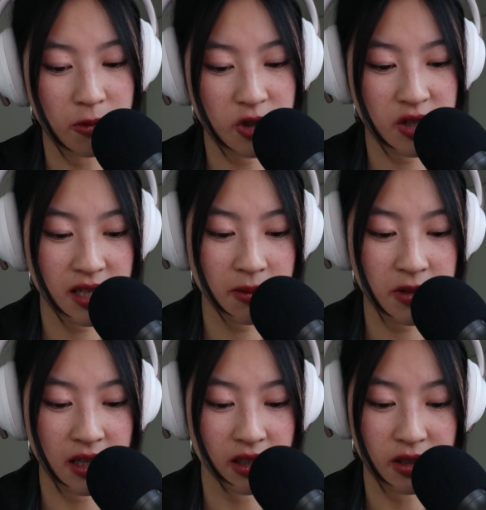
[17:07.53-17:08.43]
which
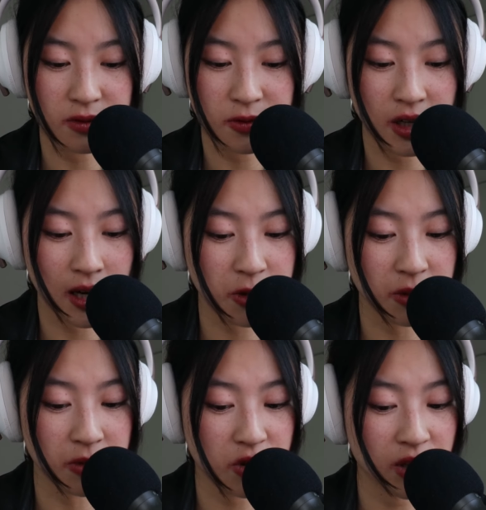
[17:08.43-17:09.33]
seems like a guilt free
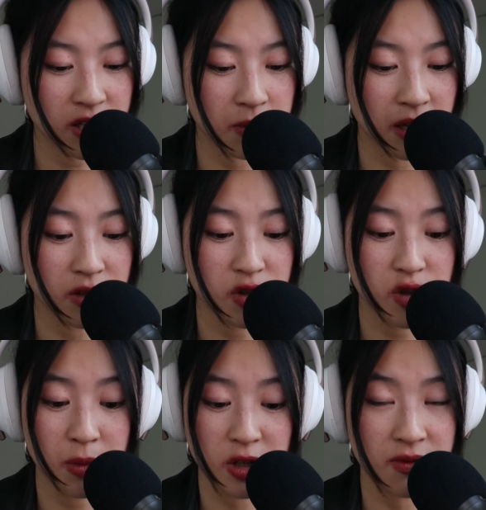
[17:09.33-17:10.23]
option, but trust me,
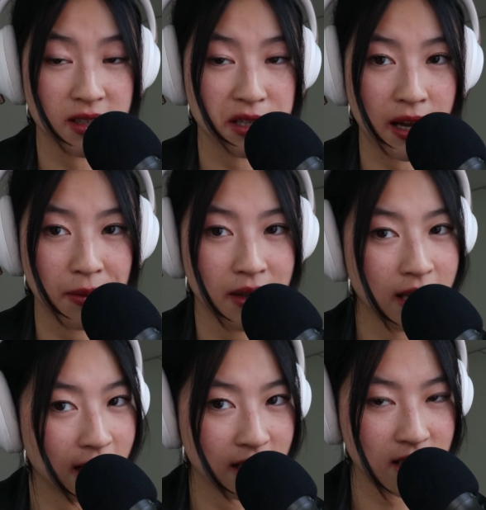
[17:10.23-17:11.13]
so much of the time
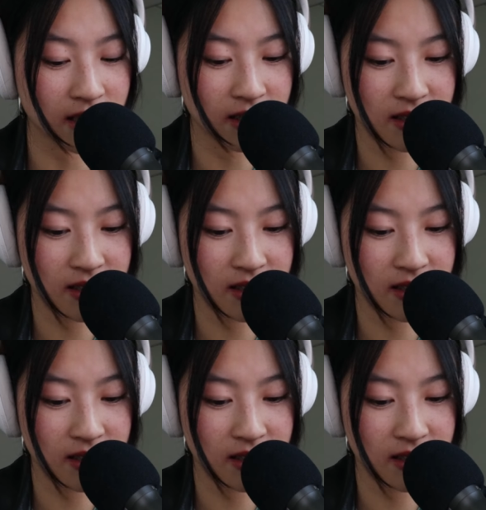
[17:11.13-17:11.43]
it isn't.